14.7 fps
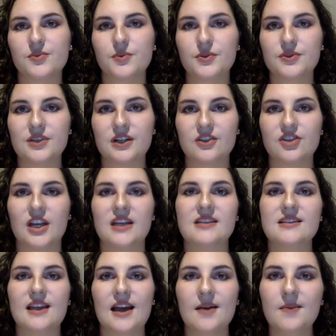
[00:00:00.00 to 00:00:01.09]
Woo-Suk Chang's
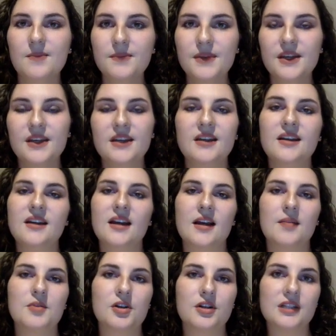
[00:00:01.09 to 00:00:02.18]
lab. I am
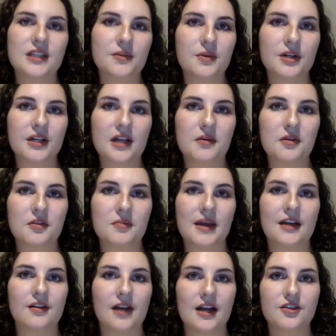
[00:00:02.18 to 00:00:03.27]
currently working with my
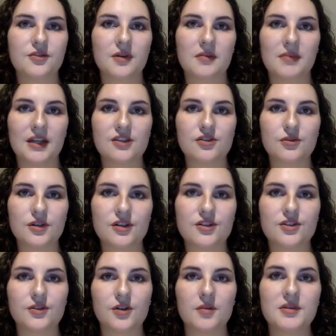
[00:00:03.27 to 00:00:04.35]
graduate mentor,
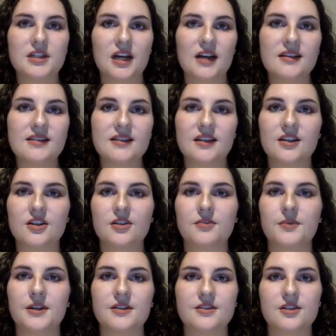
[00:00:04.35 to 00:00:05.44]
Sarobi Das, in her
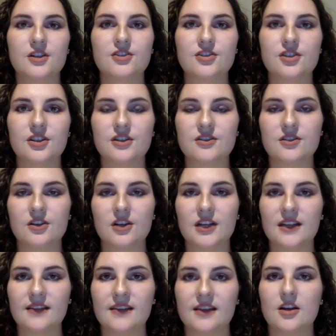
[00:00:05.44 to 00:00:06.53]
research
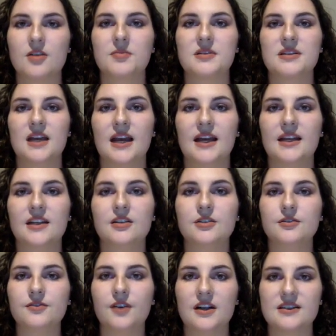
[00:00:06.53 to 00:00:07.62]
concerning the herbicide
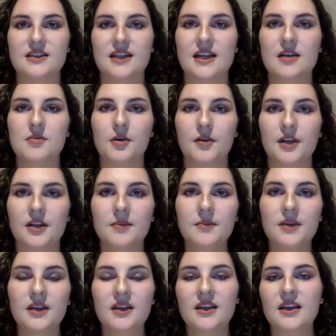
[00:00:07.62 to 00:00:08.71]
glufosinate ammonium
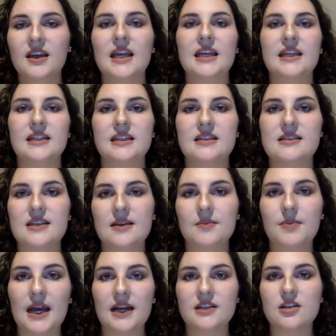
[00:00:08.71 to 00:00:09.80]
and its
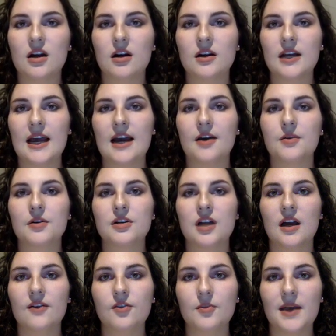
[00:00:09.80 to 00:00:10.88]
impact on our
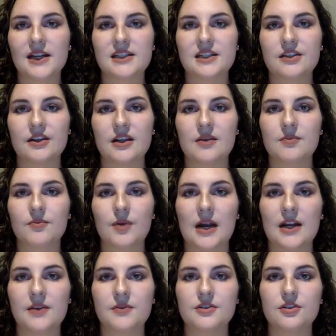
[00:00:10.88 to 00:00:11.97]
novel bacterium,
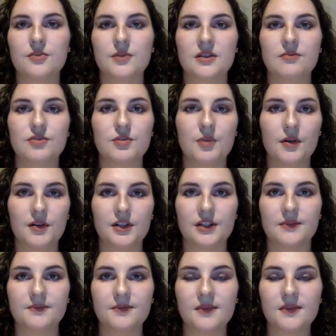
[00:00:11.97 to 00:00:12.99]
Bradyrhizobium japonicum.